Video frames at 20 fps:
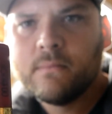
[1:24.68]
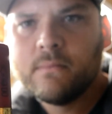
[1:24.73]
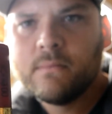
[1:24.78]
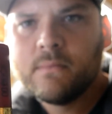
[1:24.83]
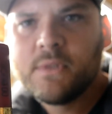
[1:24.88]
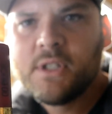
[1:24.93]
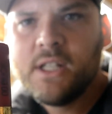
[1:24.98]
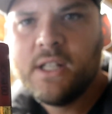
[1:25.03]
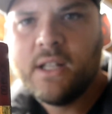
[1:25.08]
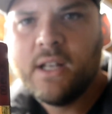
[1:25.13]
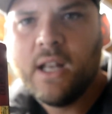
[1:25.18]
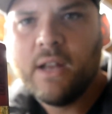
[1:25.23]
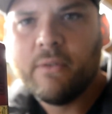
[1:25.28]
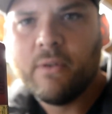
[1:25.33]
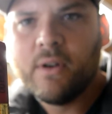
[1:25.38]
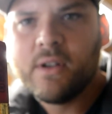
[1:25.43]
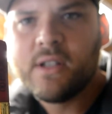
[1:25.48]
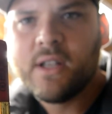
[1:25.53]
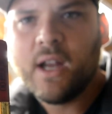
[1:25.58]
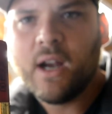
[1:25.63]
See the
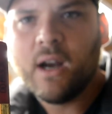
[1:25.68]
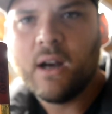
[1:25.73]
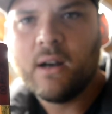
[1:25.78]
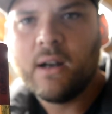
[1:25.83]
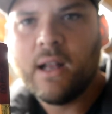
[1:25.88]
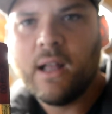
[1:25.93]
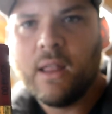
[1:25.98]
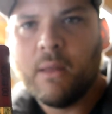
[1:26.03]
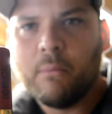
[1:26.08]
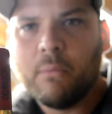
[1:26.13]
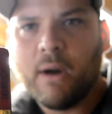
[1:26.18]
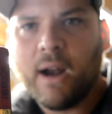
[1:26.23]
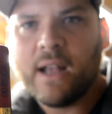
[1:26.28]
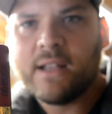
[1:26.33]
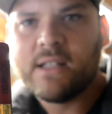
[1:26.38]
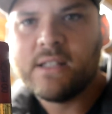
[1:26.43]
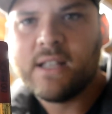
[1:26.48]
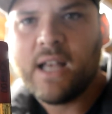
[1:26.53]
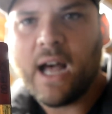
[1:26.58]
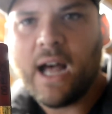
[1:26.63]
difference there? How the
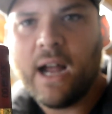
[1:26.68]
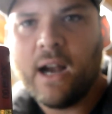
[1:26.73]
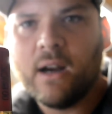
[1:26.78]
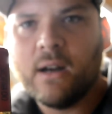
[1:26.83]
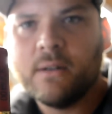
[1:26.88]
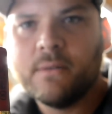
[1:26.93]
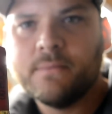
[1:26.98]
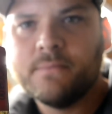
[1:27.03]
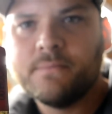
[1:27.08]
brass is higher.